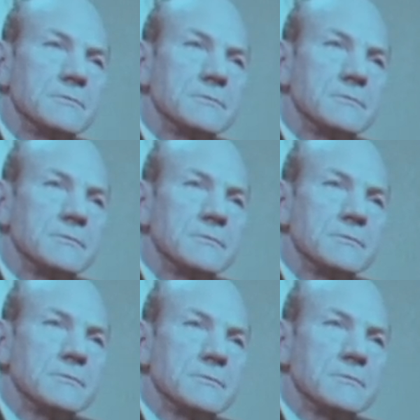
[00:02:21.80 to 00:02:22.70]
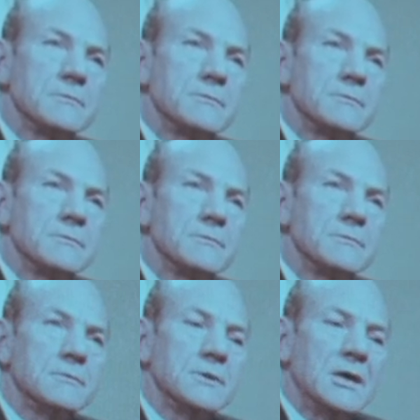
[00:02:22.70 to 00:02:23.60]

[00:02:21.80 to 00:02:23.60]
[no speech]